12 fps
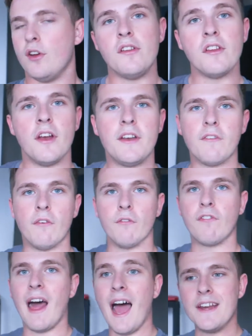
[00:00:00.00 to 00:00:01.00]
choosing a
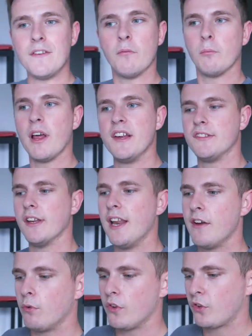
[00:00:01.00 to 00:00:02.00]
different flat, a different place to
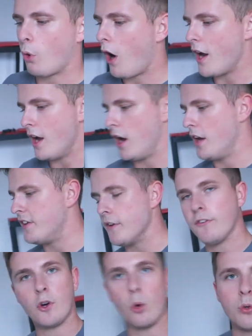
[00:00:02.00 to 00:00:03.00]
live was quite a
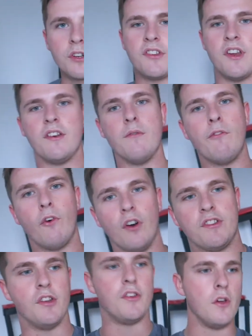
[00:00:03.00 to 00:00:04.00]
difficult decision for
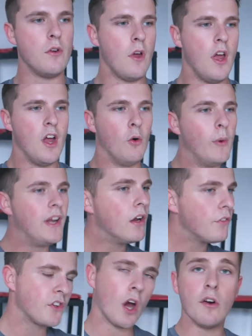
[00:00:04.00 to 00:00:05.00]
us to do. We
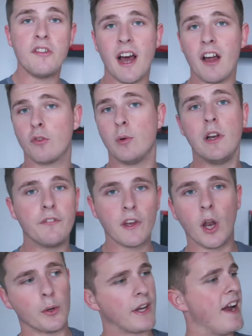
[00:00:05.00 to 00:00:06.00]
loved Coach House, we loved
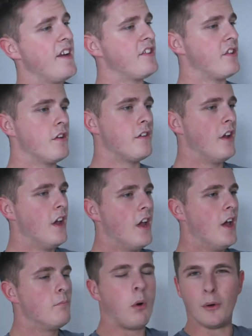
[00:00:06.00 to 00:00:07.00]
the location,
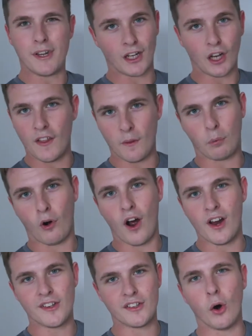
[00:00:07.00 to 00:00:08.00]
but we didn't like the
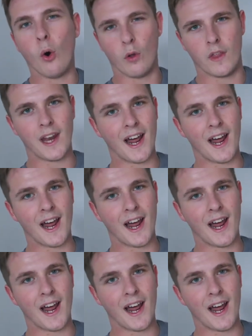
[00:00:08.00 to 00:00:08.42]
price or the